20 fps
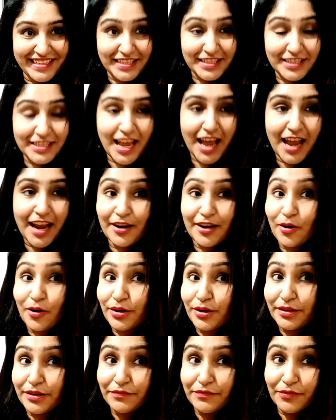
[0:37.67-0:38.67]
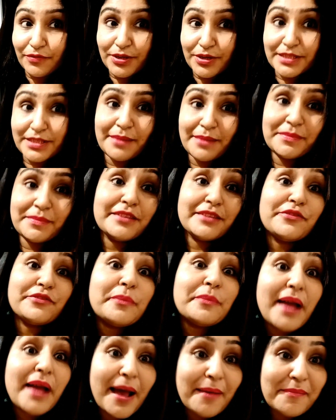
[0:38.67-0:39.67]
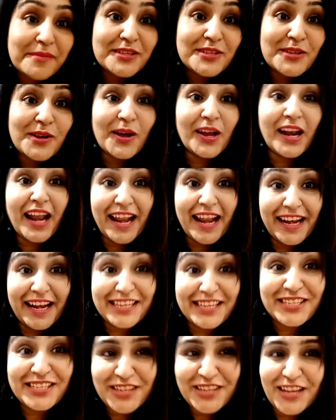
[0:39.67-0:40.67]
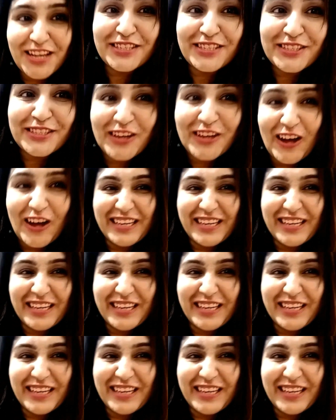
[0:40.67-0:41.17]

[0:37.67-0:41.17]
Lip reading: I had ordered for something from Amazon and it just got